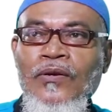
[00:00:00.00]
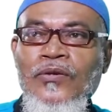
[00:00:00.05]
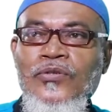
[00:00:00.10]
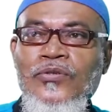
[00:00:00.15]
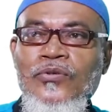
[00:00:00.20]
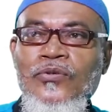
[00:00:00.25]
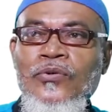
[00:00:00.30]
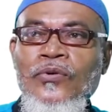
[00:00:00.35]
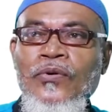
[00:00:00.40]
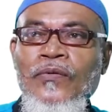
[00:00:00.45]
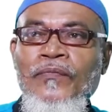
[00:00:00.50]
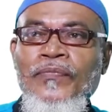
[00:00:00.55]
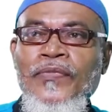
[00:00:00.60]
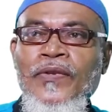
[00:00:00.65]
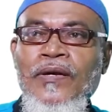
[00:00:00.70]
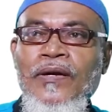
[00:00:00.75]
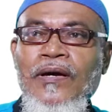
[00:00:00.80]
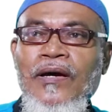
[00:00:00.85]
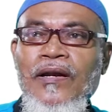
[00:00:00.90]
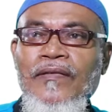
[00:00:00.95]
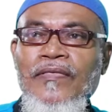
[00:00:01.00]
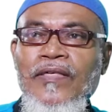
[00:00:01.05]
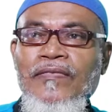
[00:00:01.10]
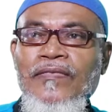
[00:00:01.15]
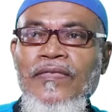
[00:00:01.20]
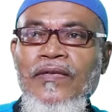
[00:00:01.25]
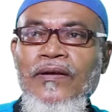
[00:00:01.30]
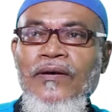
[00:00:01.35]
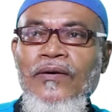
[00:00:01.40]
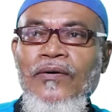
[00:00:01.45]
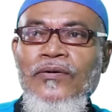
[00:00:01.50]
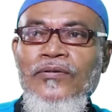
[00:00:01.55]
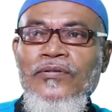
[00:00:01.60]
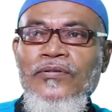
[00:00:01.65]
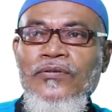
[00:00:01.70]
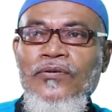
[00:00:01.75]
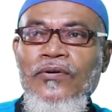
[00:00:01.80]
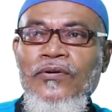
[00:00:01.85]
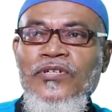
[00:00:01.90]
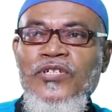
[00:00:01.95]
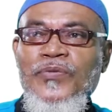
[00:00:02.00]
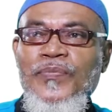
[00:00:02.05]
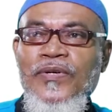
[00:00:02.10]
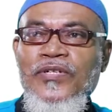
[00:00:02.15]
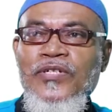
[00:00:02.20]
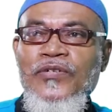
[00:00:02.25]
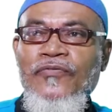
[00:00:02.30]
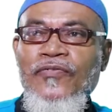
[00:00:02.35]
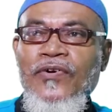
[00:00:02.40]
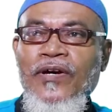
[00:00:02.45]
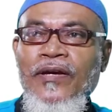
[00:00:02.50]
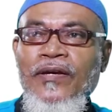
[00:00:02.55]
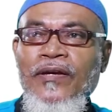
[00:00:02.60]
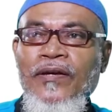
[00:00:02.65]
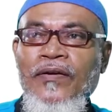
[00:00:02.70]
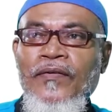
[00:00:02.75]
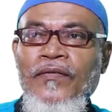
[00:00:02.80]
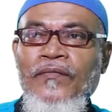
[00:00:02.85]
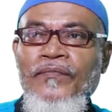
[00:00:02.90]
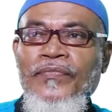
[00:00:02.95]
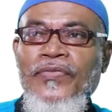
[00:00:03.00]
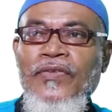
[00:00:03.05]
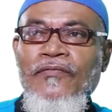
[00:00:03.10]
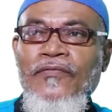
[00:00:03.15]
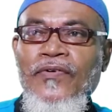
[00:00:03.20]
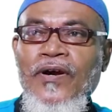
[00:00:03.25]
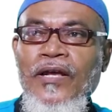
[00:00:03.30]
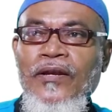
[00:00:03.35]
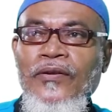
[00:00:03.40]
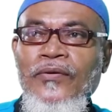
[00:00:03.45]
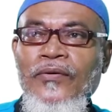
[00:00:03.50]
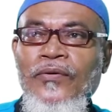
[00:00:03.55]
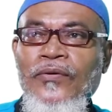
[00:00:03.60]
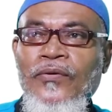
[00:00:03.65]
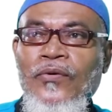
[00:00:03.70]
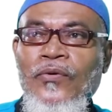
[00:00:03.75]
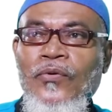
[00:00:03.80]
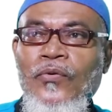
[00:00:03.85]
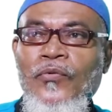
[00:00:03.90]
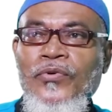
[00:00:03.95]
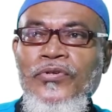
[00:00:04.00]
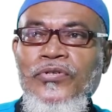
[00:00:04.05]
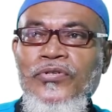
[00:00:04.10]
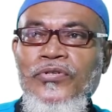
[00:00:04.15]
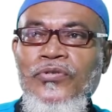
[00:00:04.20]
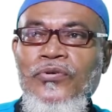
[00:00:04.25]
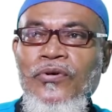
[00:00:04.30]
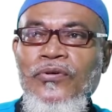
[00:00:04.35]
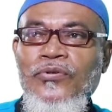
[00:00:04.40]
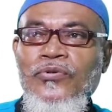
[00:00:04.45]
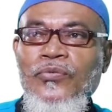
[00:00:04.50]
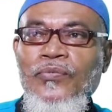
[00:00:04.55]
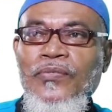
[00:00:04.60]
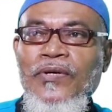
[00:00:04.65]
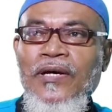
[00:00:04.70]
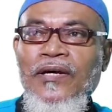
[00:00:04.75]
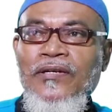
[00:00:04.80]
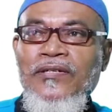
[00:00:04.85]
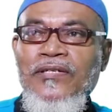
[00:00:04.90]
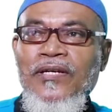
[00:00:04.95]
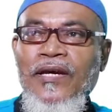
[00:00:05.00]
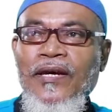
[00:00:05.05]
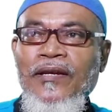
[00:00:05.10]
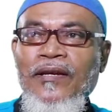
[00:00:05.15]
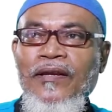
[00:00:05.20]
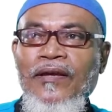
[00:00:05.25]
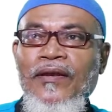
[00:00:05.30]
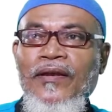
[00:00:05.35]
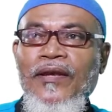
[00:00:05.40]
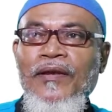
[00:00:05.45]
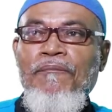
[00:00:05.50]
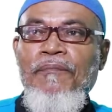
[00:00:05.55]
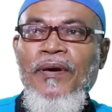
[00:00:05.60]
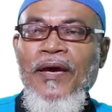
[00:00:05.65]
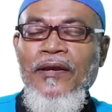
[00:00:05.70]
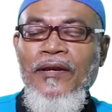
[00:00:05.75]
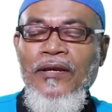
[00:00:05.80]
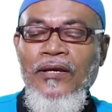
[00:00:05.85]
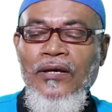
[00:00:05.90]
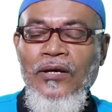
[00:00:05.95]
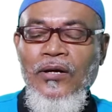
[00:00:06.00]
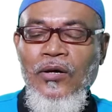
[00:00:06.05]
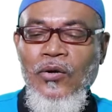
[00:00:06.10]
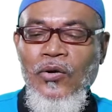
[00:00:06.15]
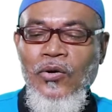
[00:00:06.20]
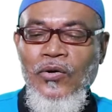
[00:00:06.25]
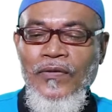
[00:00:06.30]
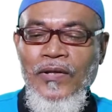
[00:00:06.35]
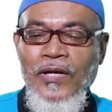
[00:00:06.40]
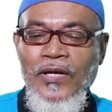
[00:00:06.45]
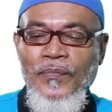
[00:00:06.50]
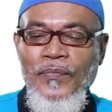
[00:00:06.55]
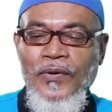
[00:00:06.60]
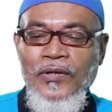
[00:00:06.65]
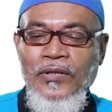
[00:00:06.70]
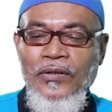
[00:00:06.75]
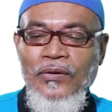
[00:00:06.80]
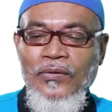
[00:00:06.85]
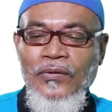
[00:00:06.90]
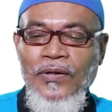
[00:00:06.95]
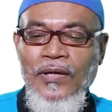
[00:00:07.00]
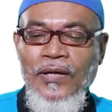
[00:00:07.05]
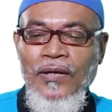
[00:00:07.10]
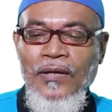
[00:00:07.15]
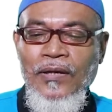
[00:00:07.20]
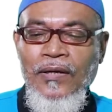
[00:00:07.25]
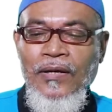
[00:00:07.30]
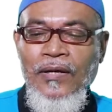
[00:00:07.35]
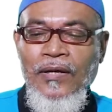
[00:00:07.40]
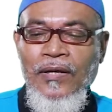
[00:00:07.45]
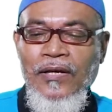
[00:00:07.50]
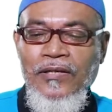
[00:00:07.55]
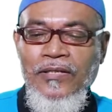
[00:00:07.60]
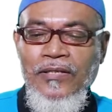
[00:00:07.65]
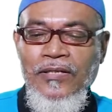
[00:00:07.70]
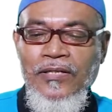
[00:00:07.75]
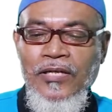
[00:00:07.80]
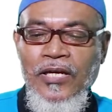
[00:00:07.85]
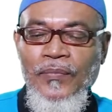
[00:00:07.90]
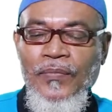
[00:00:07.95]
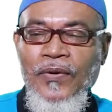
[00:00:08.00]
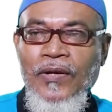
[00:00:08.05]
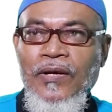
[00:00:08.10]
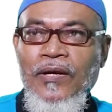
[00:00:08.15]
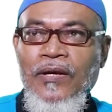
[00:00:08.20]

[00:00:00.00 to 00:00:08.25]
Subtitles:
So another thing also, it specifies the value which is going to be assigned depending on that particular data type.